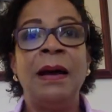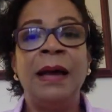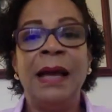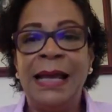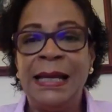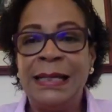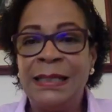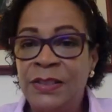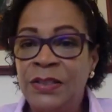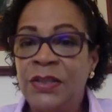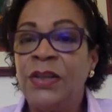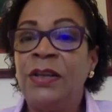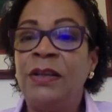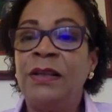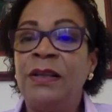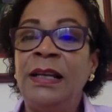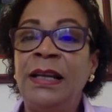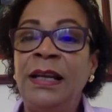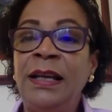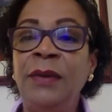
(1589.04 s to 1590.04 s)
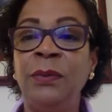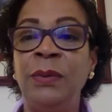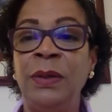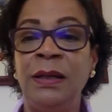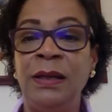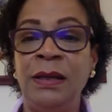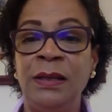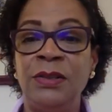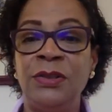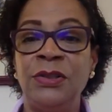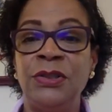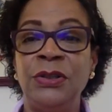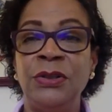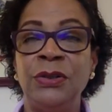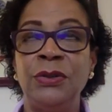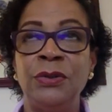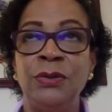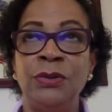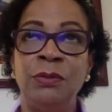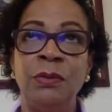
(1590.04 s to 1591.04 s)
Internally, we need
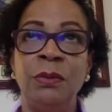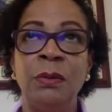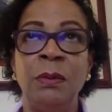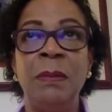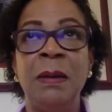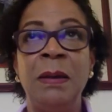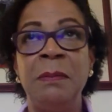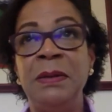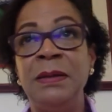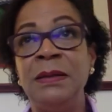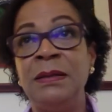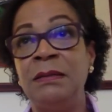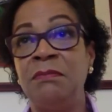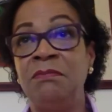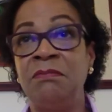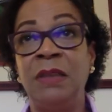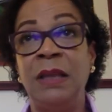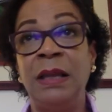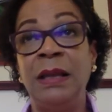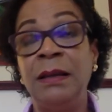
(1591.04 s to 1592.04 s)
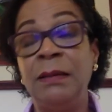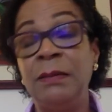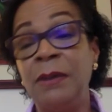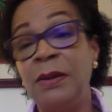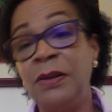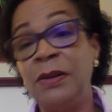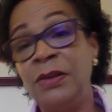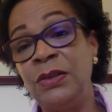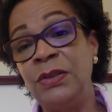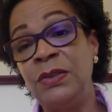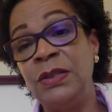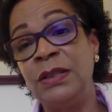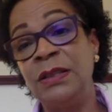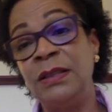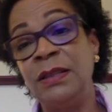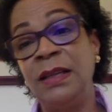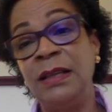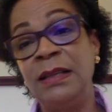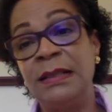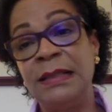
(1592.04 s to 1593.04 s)
to maybe think about using
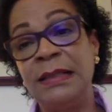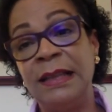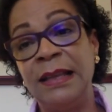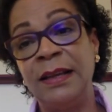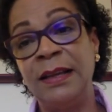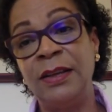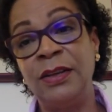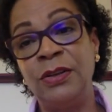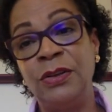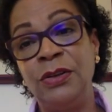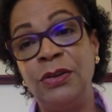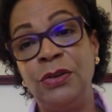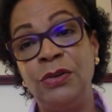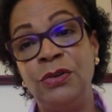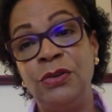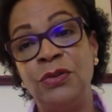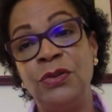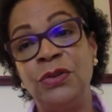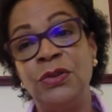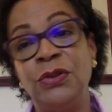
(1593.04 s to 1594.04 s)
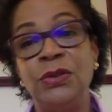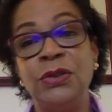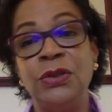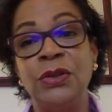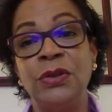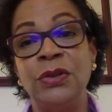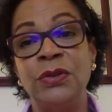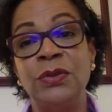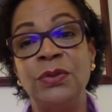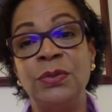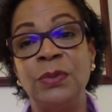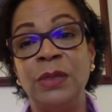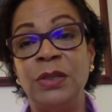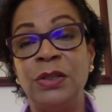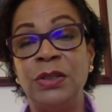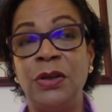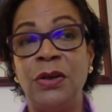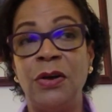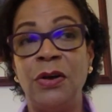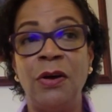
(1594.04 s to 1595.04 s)
things like nutraceuticals,
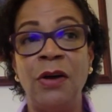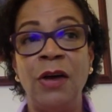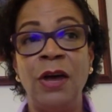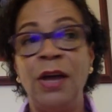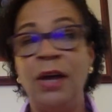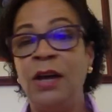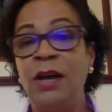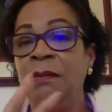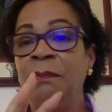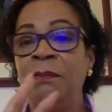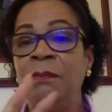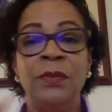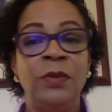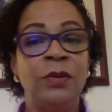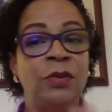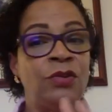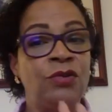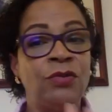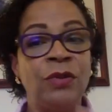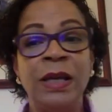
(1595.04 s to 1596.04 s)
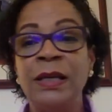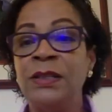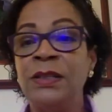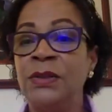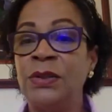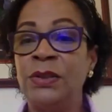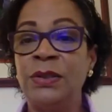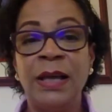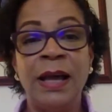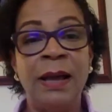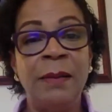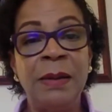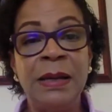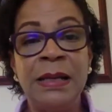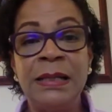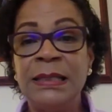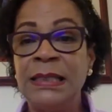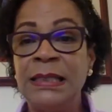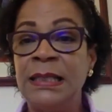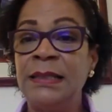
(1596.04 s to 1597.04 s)
which are drinks or
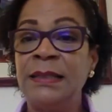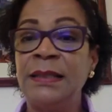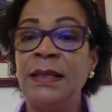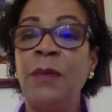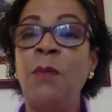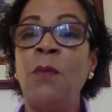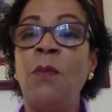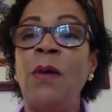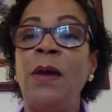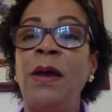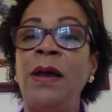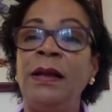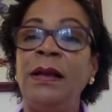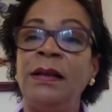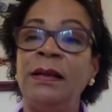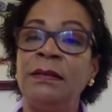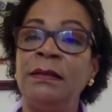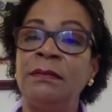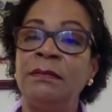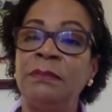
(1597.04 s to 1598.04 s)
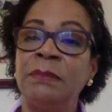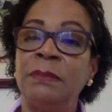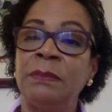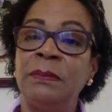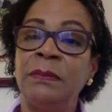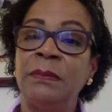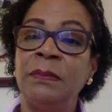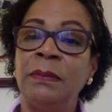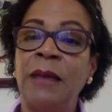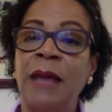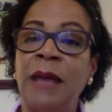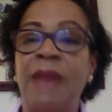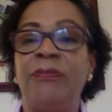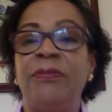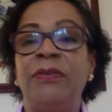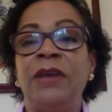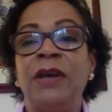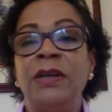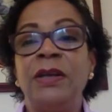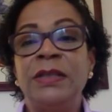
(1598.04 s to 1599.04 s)
tablets in some way that have
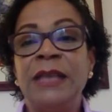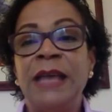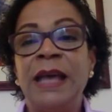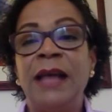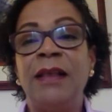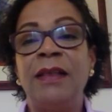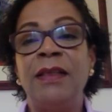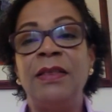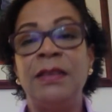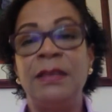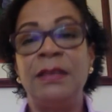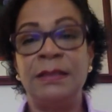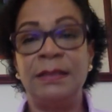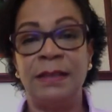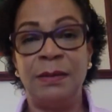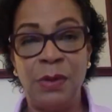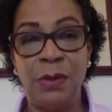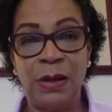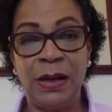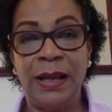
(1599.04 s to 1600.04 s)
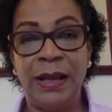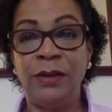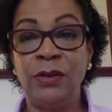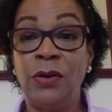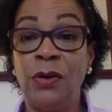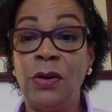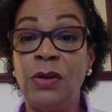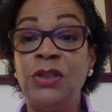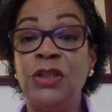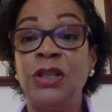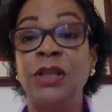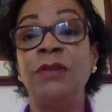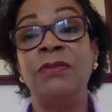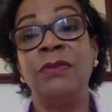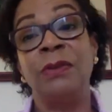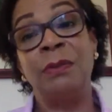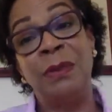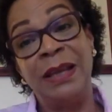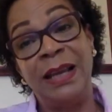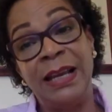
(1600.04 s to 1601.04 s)
gut health and stimulate collagen
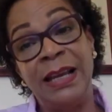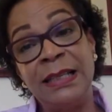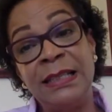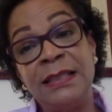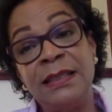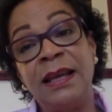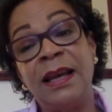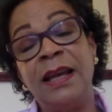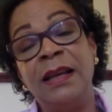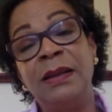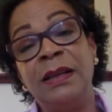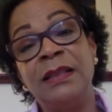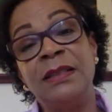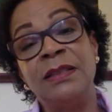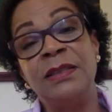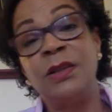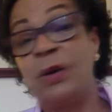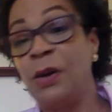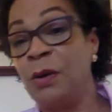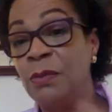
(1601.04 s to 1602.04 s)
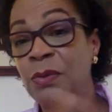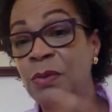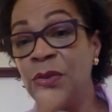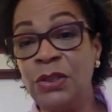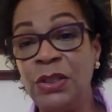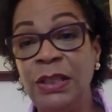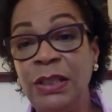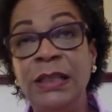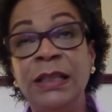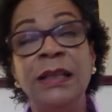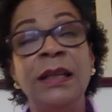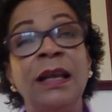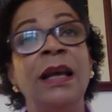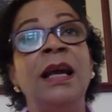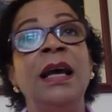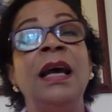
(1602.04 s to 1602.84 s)
from the inside. That's not a machine.